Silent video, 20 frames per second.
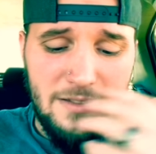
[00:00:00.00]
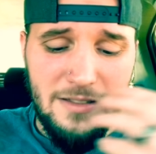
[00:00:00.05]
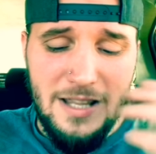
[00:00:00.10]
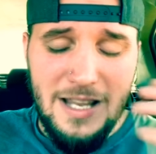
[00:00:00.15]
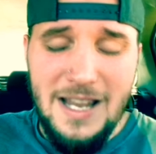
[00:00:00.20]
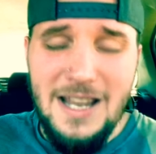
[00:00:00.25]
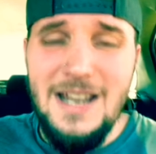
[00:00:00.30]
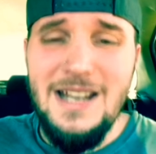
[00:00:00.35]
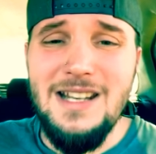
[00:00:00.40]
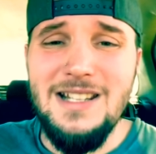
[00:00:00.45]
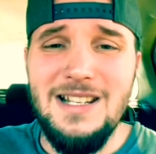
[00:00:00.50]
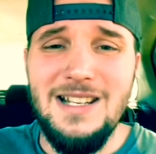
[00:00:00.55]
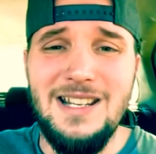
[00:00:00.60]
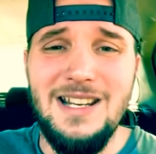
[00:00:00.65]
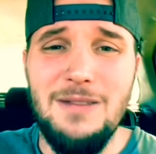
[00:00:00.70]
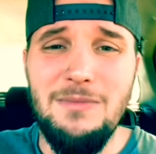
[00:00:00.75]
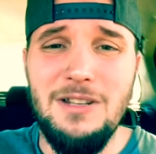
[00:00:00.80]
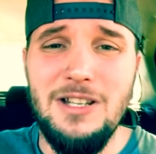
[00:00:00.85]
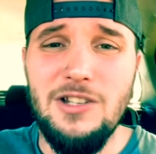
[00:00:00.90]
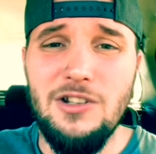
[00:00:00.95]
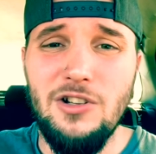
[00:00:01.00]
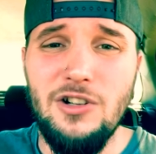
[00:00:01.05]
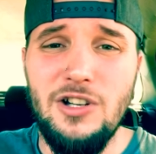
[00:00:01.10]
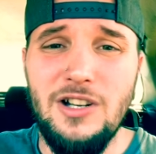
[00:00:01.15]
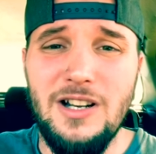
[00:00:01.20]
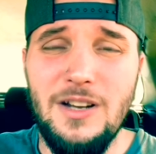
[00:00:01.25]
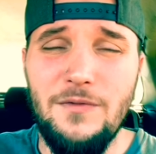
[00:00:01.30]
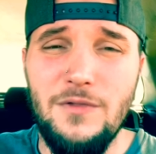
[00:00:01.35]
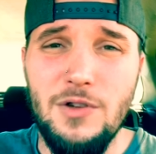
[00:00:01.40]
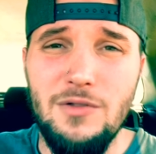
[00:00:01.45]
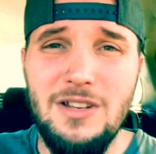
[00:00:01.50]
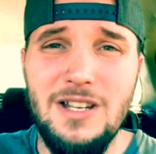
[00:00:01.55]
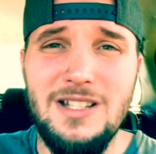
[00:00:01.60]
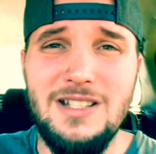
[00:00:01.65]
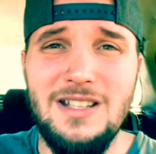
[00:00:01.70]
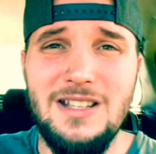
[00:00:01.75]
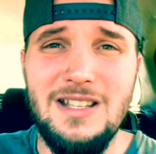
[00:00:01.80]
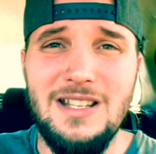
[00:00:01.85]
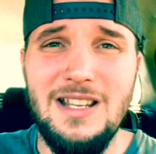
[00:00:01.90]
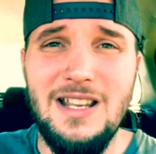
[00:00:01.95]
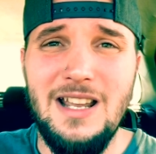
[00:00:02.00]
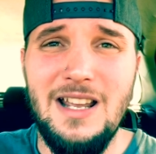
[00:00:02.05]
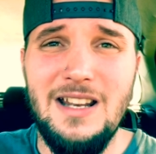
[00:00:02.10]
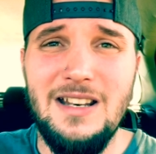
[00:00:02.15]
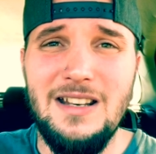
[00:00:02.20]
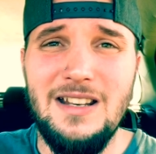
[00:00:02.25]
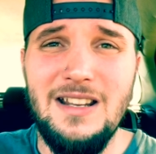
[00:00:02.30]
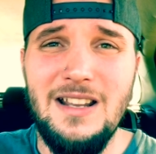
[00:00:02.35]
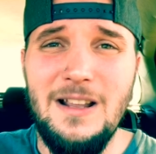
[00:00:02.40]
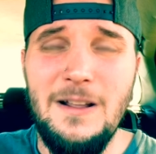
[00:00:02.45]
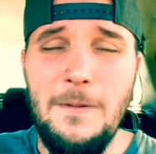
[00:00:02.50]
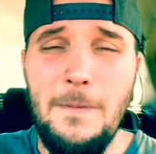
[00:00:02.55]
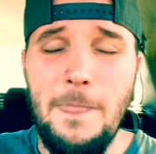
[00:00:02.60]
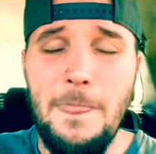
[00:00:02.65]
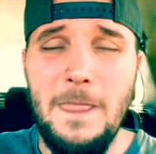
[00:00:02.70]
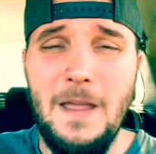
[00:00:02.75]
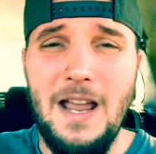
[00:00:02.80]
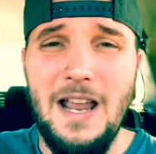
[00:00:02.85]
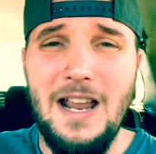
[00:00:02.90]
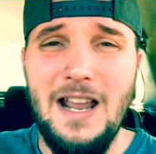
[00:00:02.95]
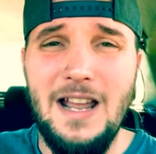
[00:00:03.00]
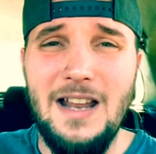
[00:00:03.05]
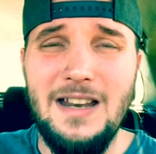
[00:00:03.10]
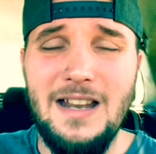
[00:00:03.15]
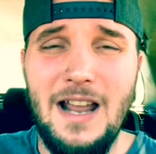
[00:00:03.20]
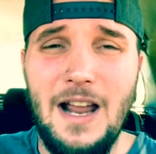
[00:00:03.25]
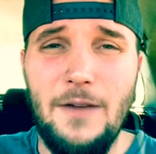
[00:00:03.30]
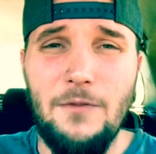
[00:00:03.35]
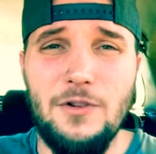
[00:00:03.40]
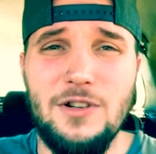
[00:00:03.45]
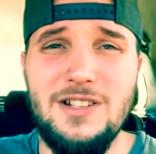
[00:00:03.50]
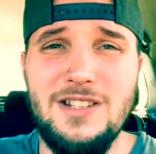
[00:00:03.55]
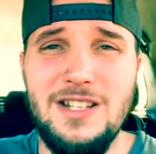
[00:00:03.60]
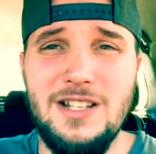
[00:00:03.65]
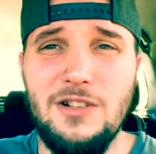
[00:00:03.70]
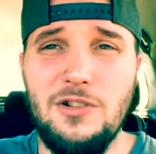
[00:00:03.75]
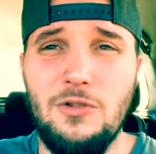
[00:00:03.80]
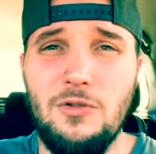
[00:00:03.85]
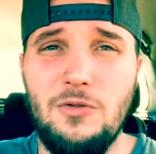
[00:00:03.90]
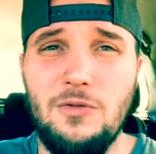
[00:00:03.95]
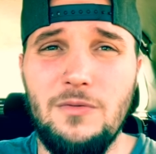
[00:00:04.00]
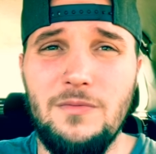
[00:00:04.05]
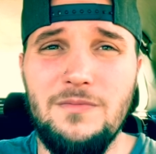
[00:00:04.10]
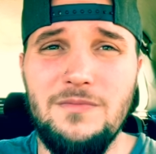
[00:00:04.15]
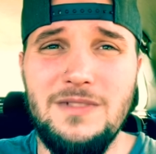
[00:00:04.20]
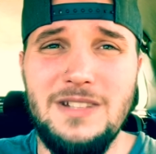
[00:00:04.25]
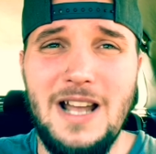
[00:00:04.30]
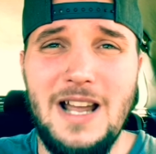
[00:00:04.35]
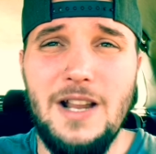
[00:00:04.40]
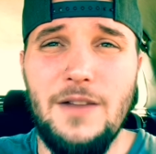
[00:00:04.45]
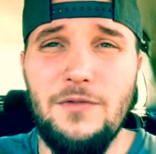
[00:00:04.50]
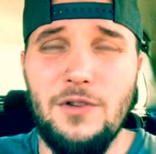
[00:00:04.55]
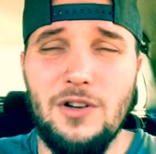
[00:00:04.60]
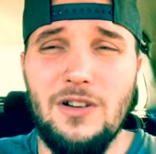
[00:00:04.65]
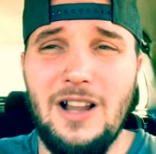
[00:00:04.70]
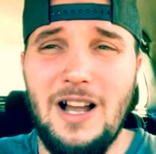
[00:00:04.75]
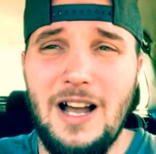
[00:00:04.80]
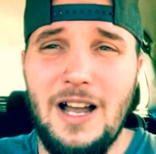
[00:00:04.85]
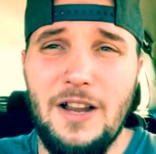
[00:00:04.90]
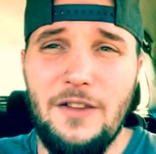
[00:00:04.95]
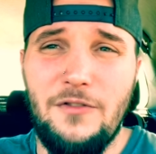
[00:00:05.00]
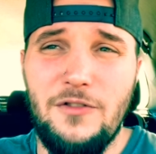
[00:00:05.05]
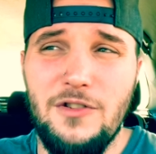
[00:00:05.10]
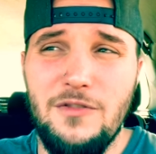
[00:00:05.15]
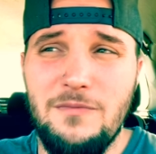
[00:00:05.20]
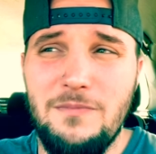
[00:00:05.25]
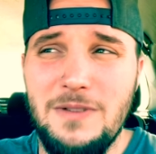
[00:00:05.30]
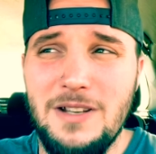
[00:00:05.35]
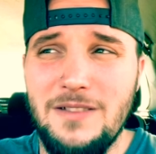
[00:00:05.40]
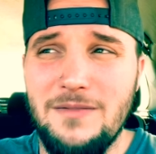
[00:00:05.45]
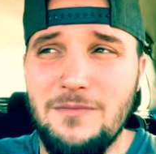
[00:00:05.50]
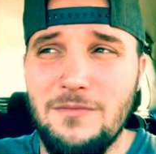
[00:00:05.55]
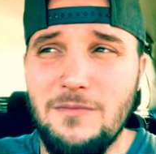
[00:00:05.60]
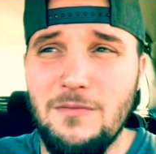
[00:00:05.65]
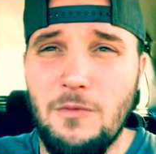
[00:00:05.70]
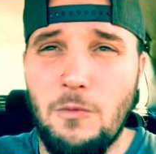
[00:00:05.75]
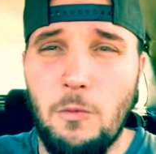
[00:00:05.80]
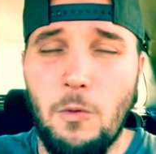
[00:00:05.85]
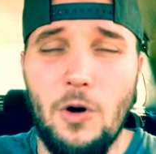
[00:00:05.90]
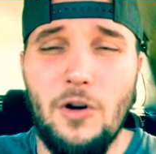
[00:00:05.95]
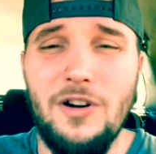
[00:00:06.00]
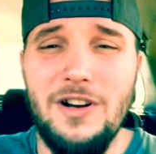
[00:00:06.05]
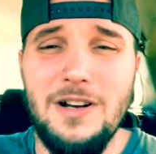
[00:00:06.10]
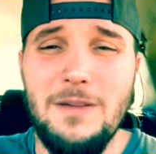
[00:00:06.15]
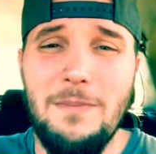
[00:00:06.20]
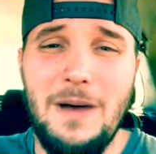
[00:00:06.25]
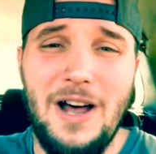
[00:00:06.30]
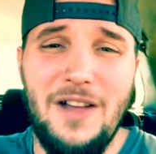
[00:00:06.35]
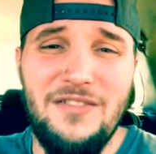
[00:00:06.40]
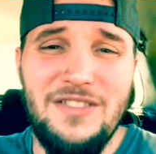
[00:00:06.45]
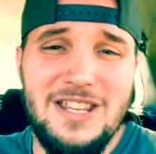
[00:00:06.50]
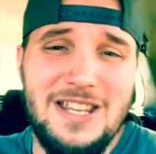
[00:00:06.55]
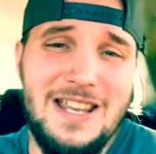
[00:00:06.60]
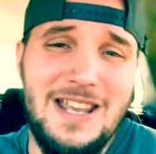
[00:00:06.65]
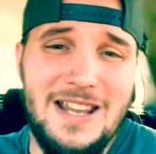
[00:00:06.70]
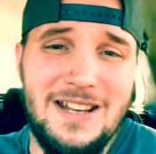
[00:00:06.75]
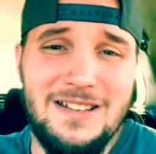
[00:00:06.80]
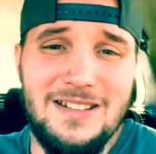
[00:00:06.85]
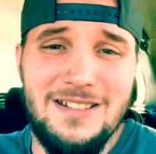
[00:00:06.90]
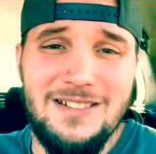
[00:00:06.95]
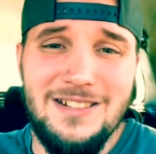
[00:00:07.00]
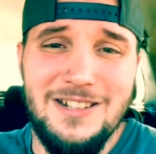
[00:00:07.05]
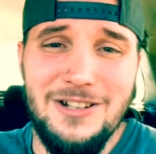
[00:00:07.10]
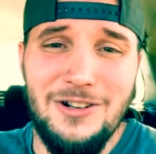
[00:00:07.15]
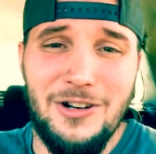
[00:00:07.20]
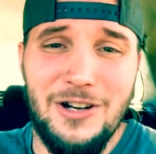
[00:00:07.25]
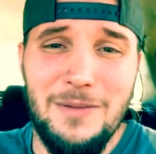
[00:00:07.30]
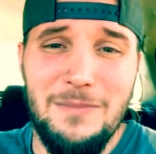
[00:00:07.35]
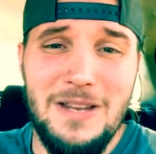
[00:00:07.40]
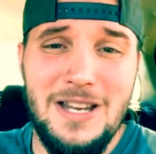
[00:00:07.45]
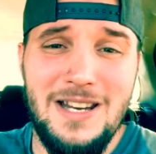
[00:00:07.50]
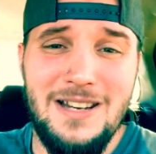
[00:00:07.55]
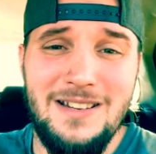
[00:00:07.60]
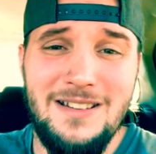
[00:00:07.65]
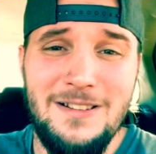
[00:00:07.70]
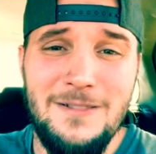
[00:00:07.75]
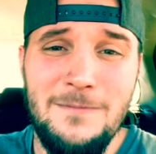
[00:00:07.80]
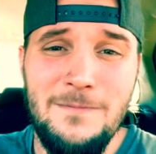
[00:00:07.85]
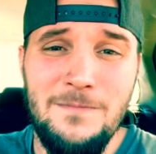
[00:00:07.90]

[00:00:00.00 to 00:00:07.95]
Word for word: The end isn't going to be good if you get to the end and every single day of your life you've been worried about the end. You know what I mean?